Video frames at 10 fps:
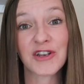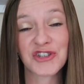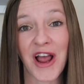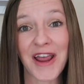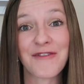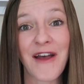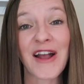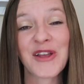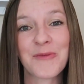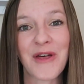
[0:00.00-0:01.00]
giant
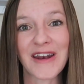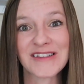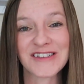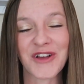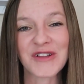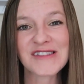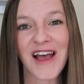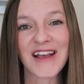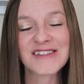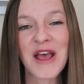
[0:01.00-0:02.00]
vacuum that is adult
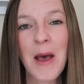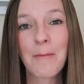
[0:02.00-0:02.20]
sized,